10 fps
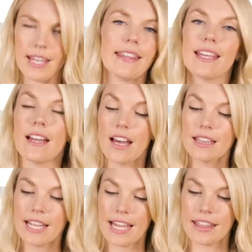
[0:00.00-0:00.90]
And then
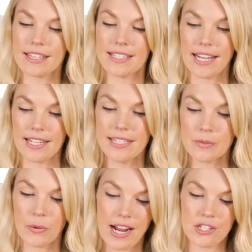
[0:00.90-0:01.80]
unlike the dice,
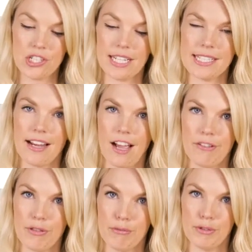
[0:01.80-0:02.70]
we're actually going to take
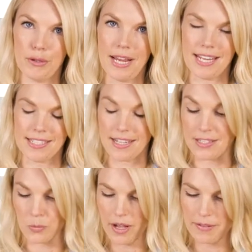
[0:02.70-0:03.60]
off the root end
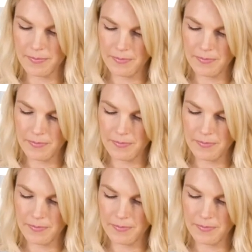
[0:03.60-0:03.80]
as well.